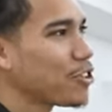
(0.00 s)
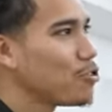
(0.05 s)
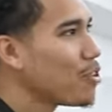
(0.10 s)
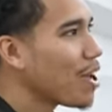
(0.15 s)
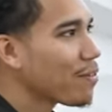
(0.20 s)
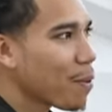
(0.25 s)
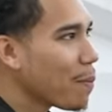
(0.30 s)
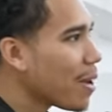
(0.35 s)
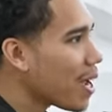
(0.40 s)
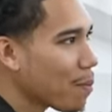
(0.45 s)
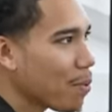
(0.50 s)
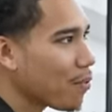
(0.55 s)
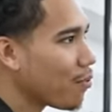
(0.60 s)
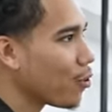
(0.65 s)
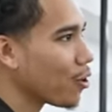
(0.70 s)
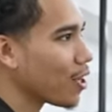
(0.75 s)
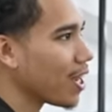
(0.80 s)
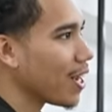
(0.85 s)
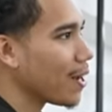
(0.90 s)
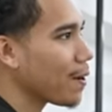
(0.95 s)
you never met him
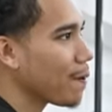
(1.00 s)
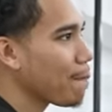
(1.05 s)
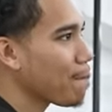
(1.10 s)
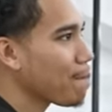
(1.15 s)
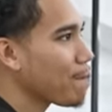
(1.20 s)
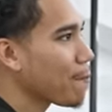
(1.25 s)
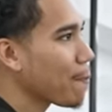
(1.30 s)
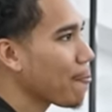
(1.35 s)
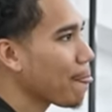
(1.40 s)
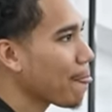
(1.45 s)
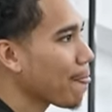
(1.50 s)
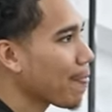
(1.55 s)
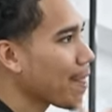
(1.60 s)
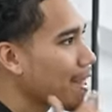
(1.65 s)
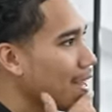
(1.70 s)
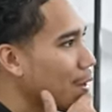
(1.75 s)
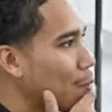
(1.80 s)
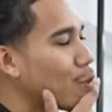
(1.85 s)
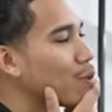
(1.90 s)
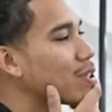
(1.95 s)
before that? Never.
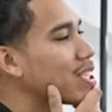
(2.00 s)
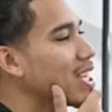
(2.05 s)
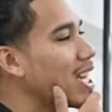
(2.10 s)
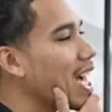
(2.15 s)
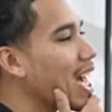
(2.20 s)
What never. was he